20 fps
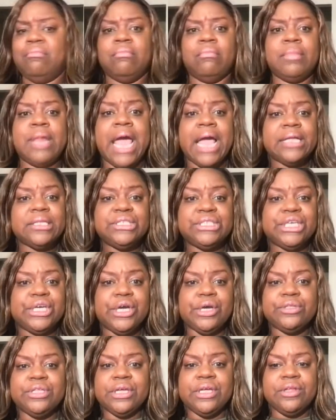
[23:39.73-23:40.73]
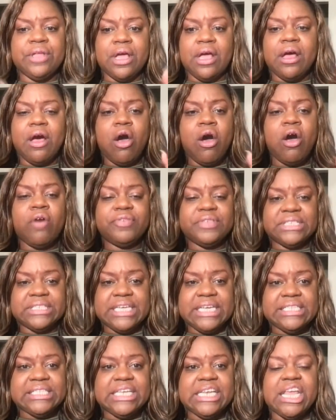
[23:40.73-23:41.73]
not until the
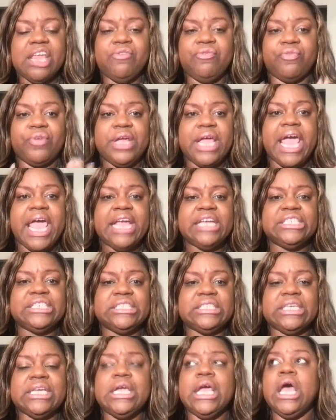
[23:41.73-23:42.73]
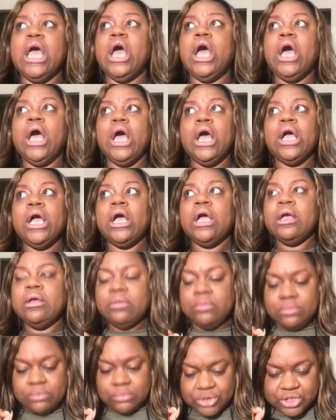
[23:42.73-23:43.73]
offseason and free agency
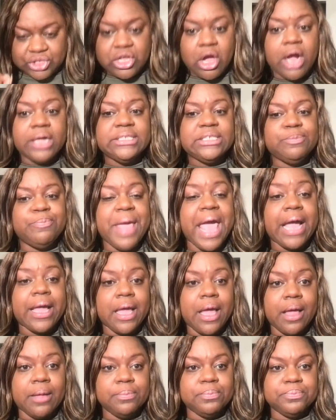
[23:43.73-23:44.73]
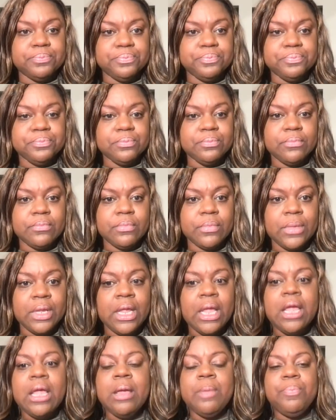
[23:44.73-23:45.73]
starts back up.
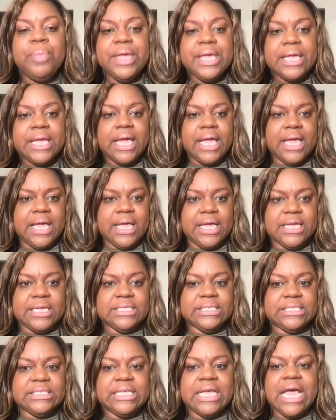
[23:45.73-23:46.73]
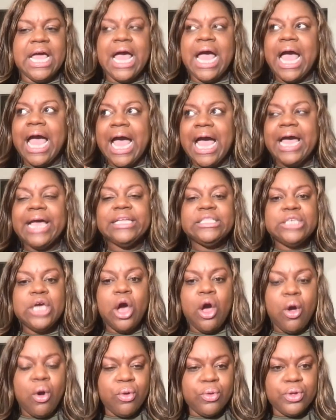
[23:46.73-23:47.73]
Because I
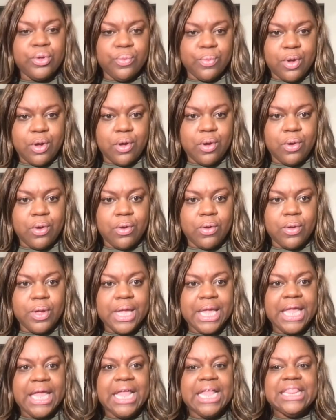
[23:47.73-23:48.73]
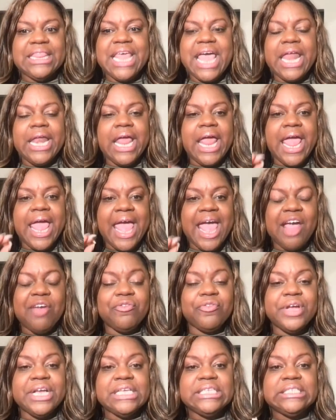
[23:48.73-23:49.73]
told you all that
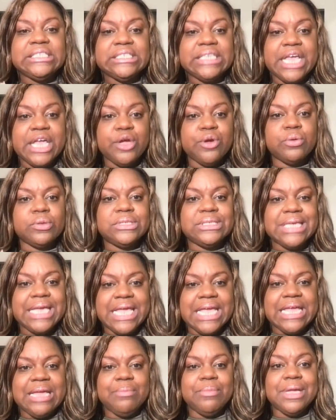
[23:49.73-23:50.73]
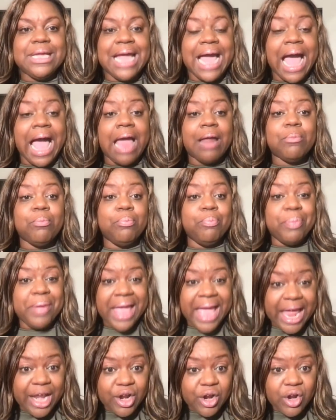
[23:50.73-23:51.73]
every single team got
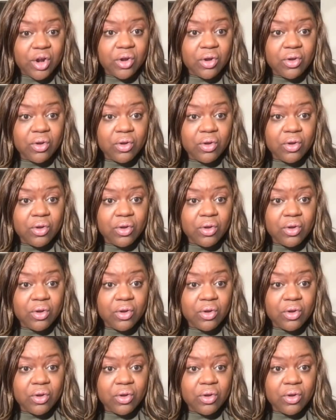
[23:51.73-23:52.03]
better